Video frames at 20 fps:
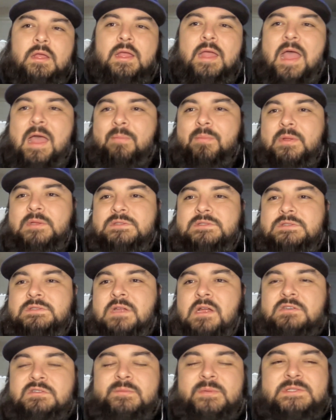it happens.
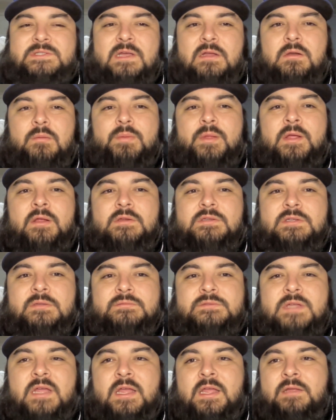Dodgers miss out on players
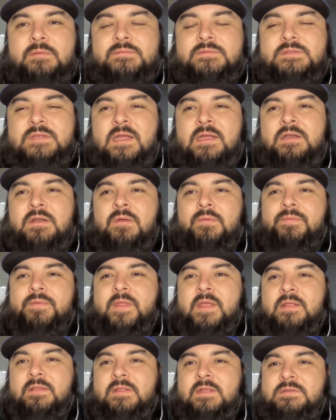sometimes. I don't
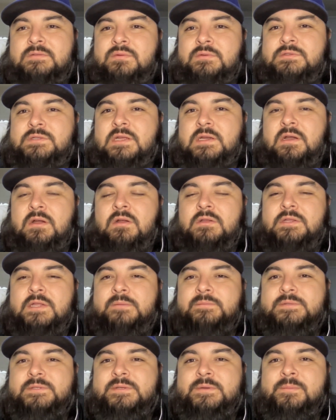think this one's going to hurt
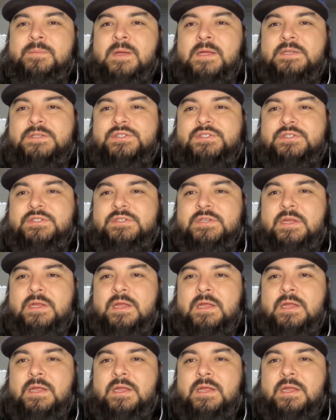them too much.